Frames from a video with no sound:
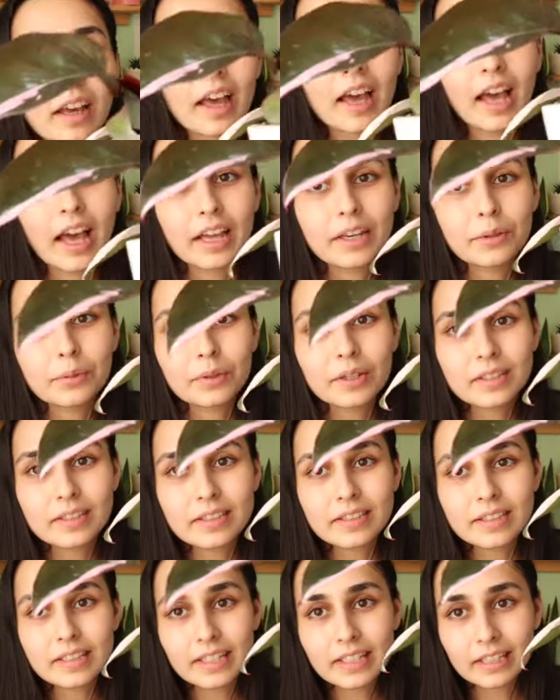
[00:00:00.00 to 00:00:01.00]
And you can
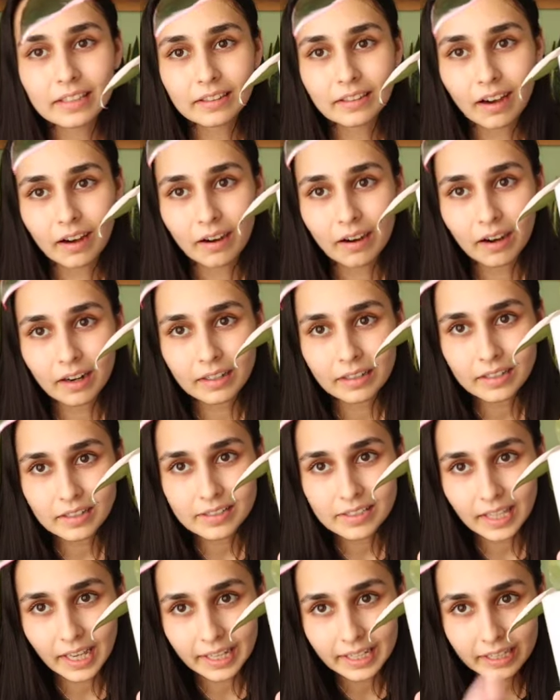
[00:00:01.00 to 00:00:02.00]
see the
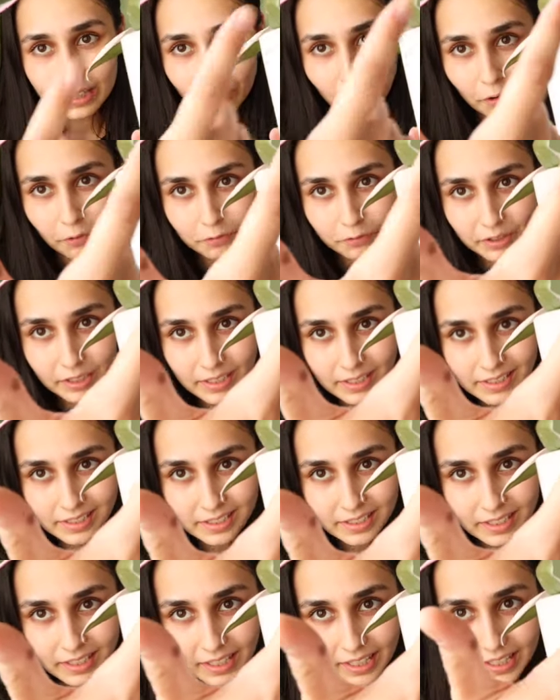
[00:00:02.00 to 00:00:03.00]
underside of
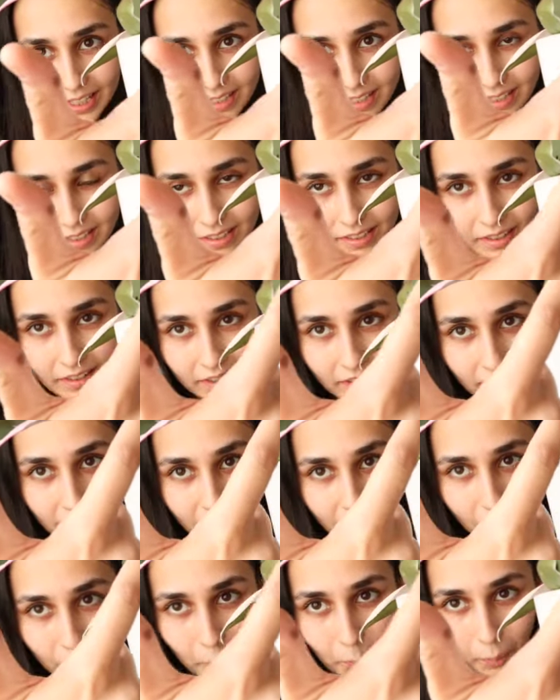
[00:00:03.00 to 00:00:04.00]
this is
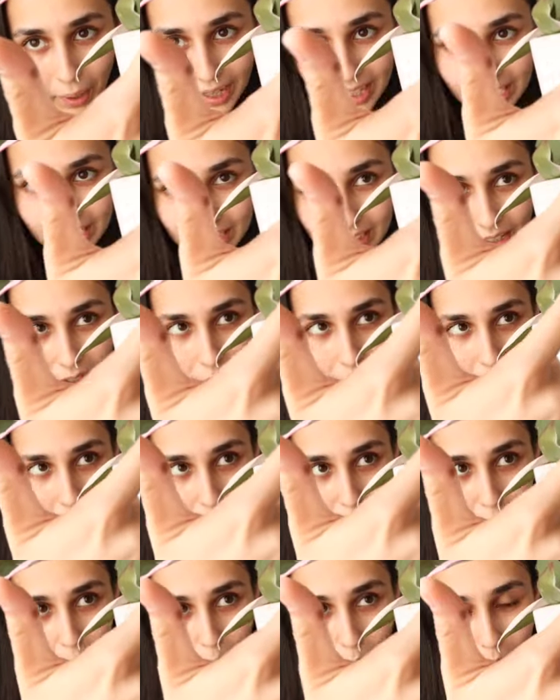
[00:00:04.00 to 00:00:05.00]
quite a lot
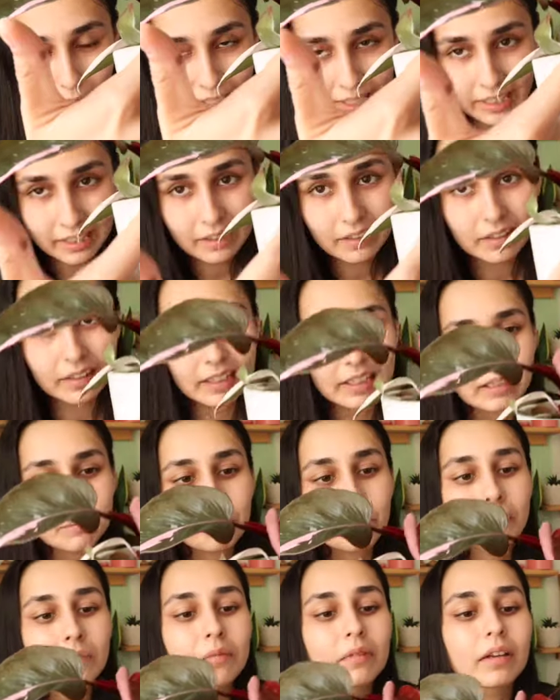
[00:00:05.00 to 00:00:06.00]
of pink
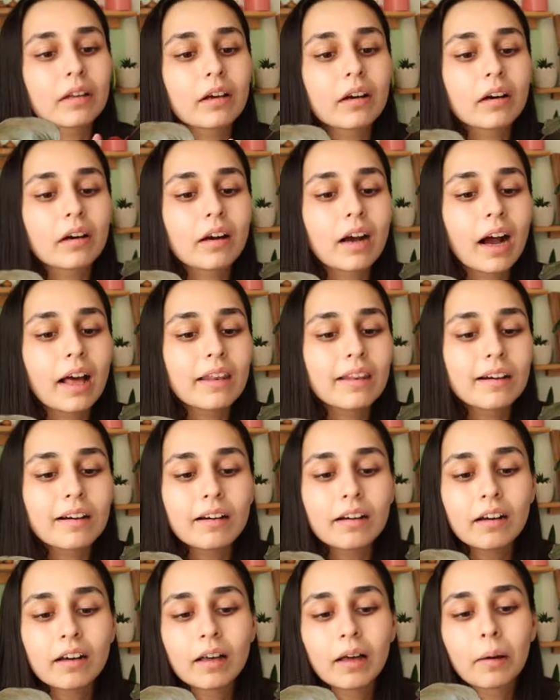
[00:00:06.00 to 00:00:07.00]
in
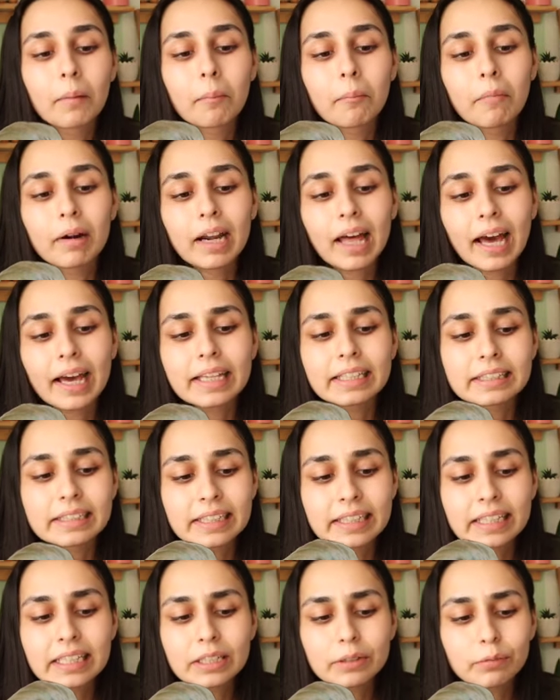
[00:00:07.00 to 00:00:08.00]
color, but I
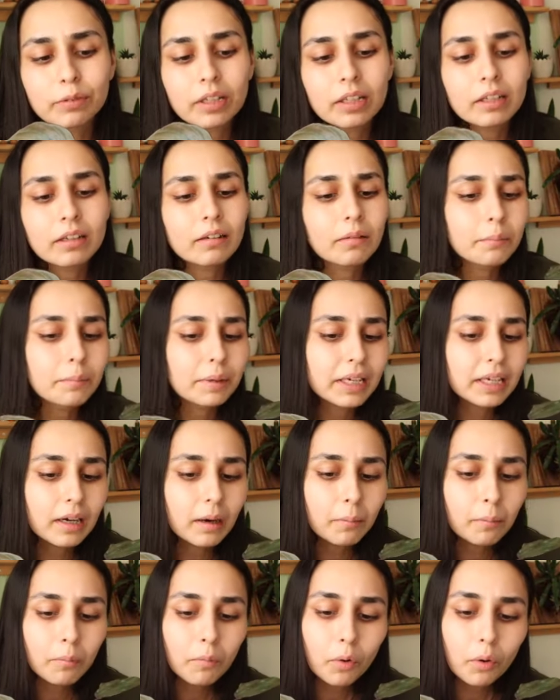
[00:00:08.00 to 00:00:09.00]
think it will
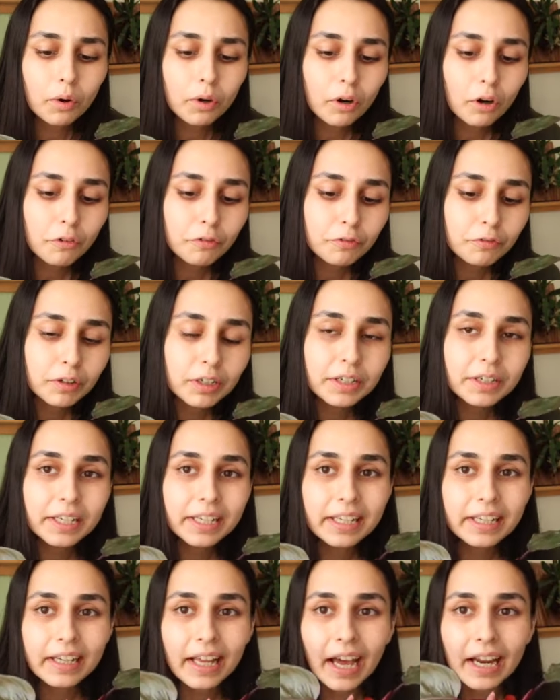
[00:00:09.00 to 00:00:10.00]
become more of
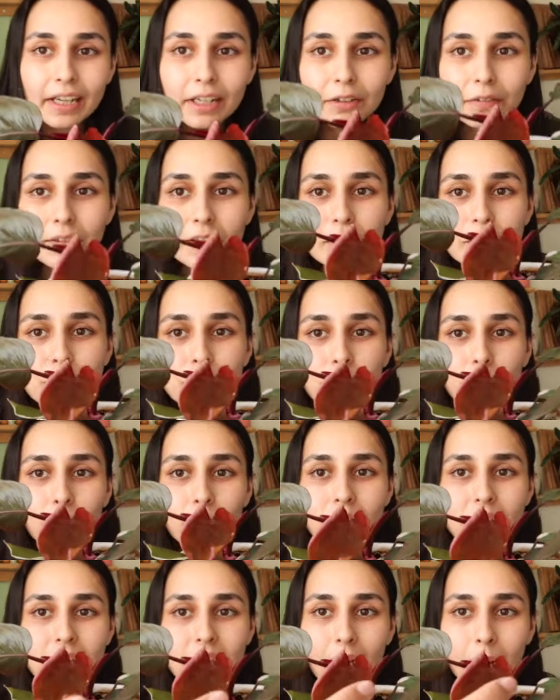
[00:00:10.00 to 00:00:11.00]
green, and it will
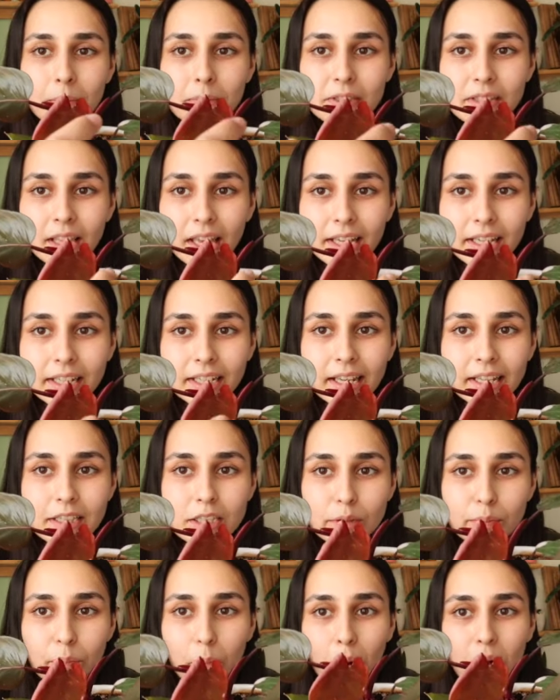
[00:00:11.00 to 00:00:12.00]
show some sign
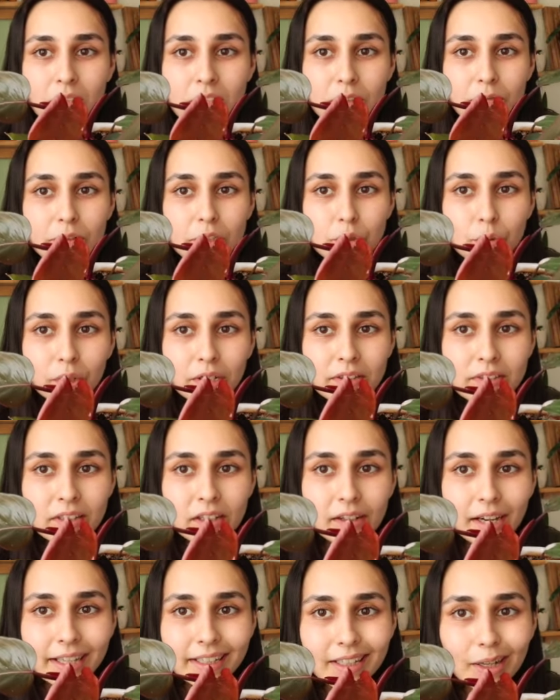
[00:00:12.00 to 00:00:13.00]
and spots which you can
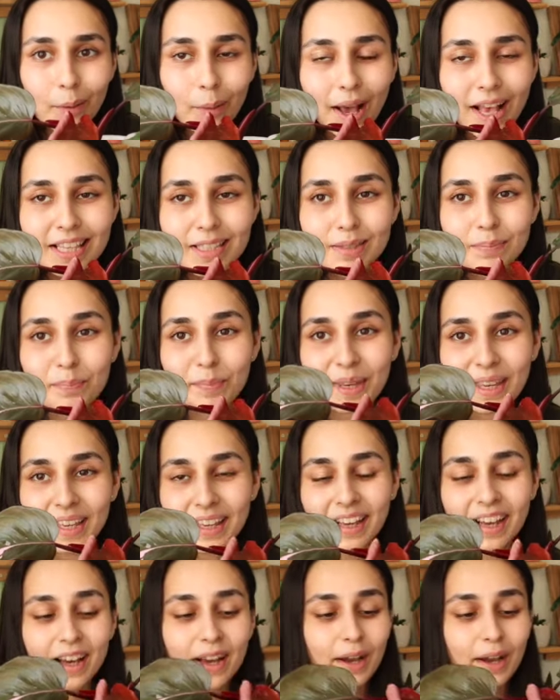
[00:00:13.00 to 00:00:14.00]
see right now as
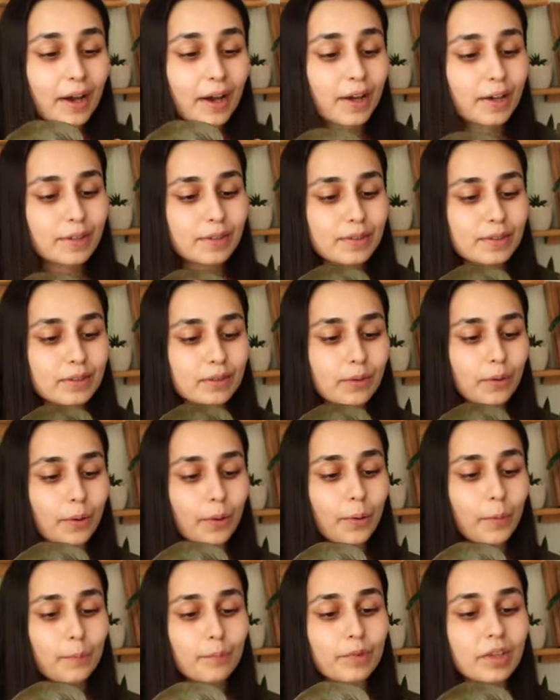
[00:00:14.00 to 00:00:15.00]
pink.
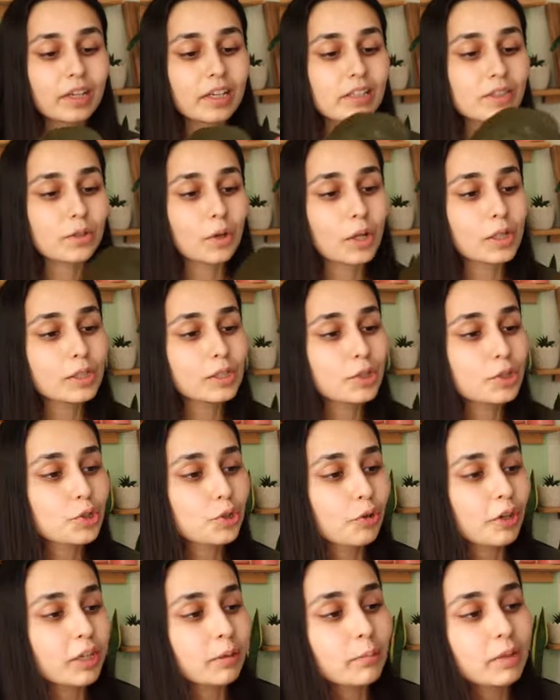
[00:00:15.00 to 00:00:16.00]
So it is also
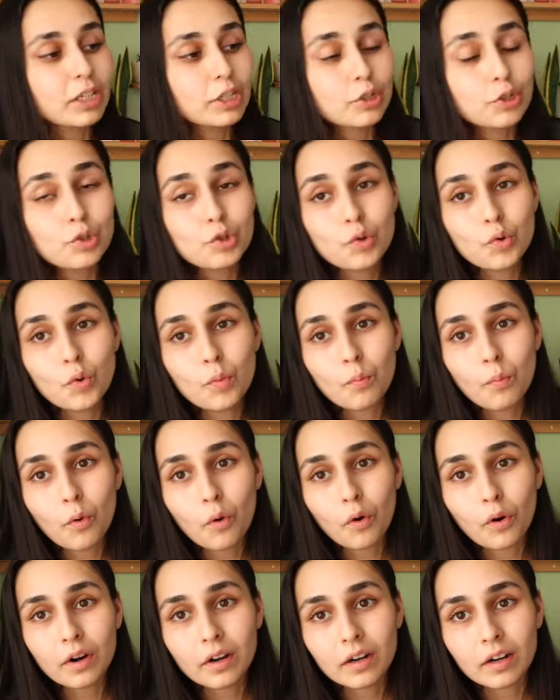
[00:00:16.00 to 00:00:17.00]
showing me two
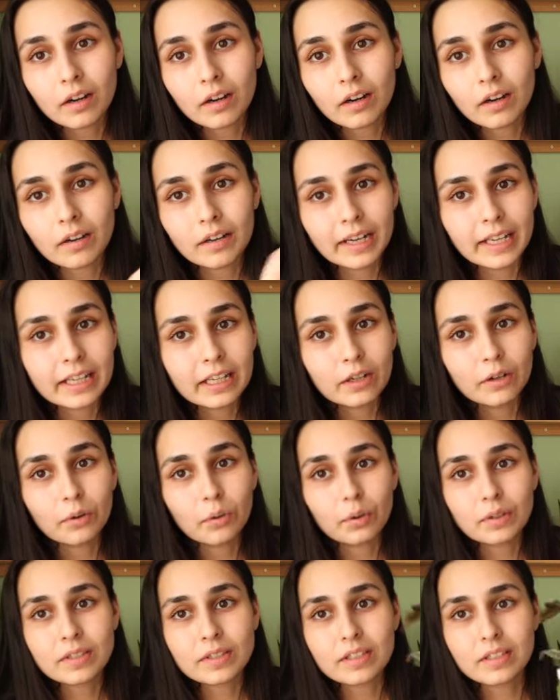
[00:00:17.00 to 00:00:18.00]
more like
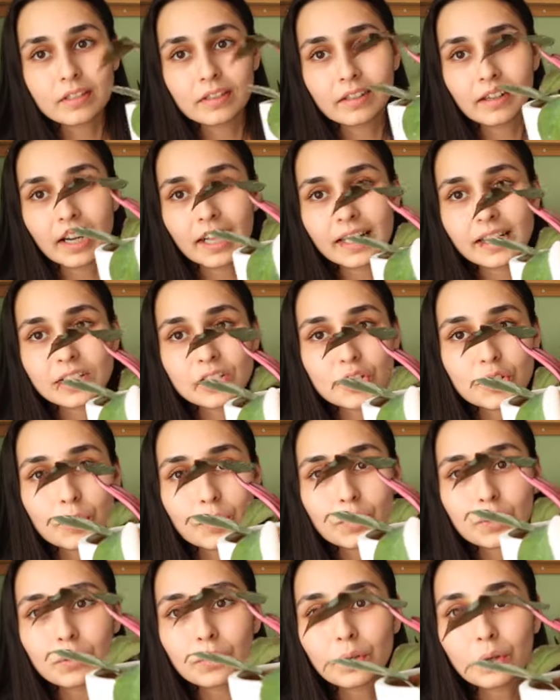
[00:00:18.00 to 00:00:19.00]
growths here. I'll
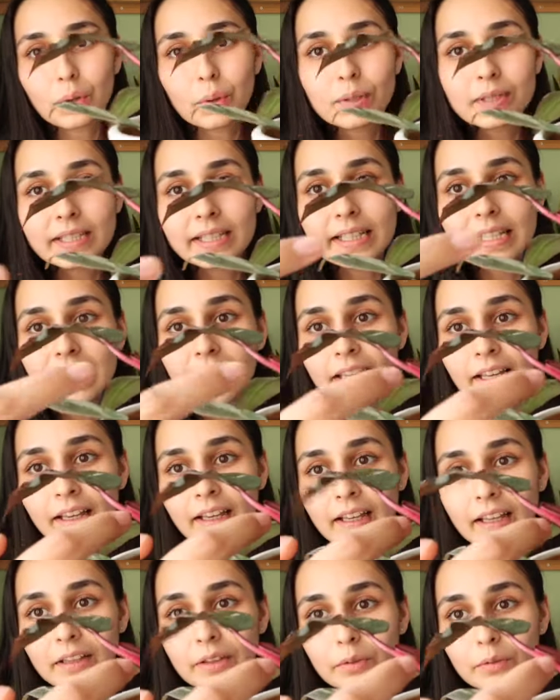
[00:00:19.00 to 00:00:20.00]
show you closely.
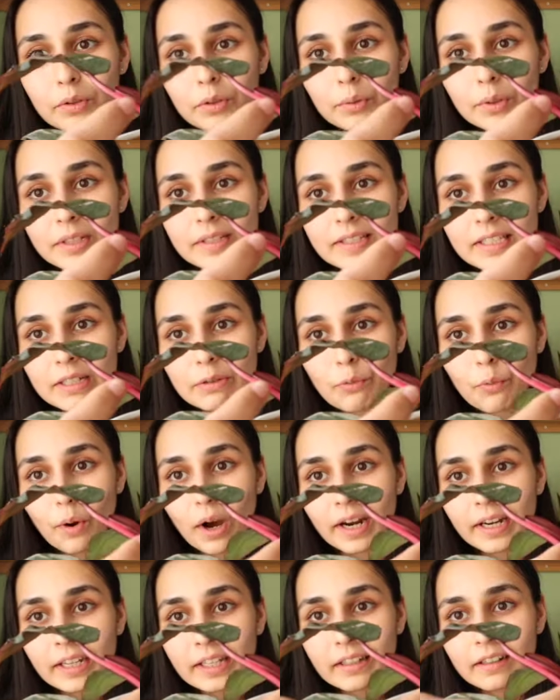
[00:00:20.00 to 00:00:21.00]
You can see
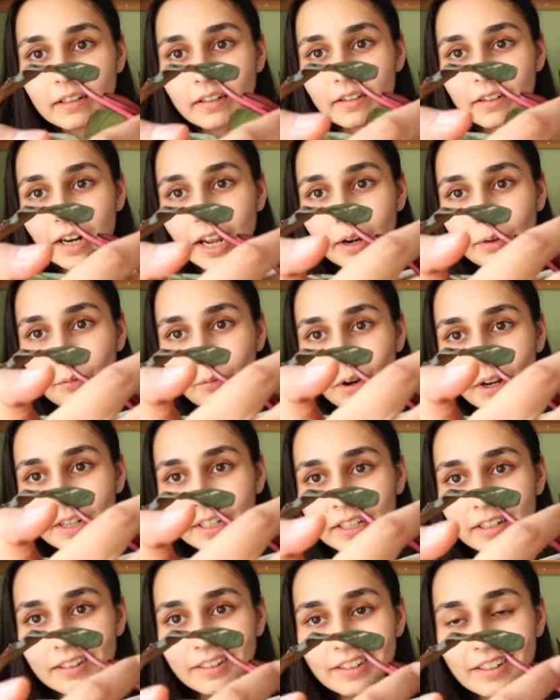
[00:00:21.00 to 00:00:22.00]
one here and
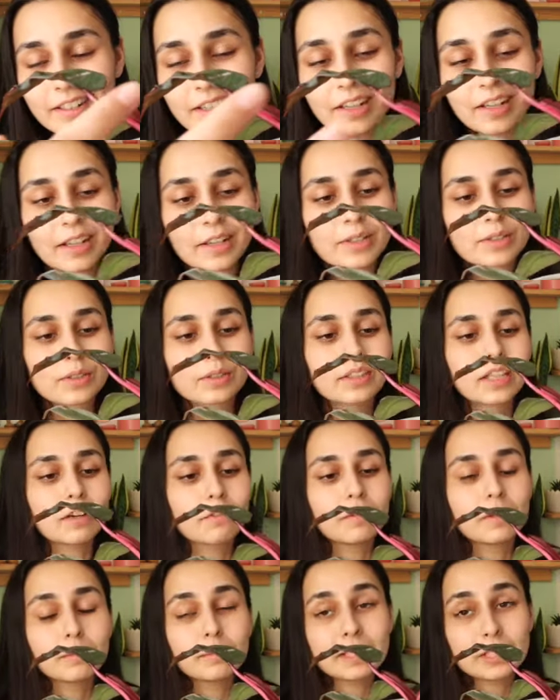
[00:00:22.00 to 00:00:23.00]
one here, so
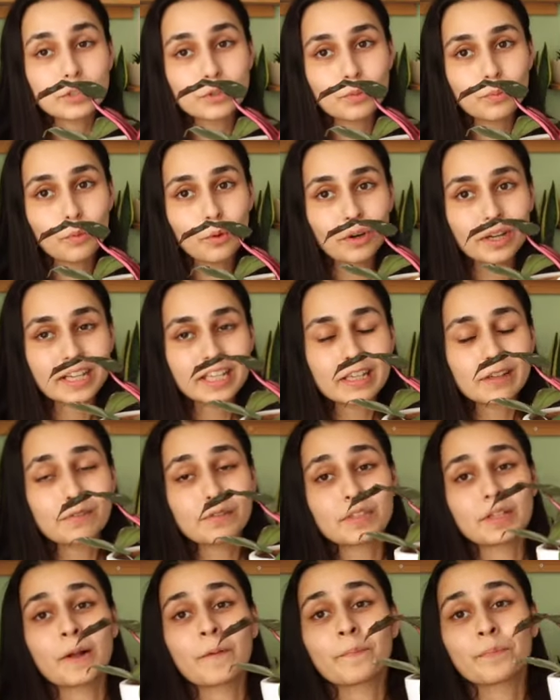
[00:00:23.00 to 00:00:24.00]
there will be two more
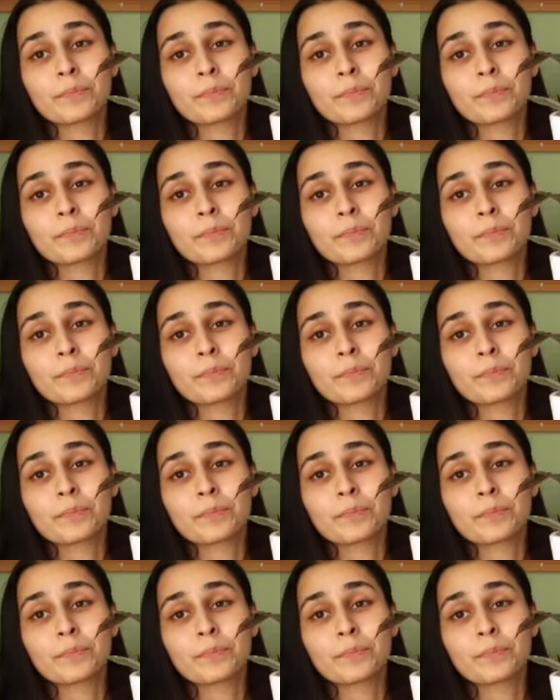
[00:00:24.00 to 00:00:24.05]
leaves.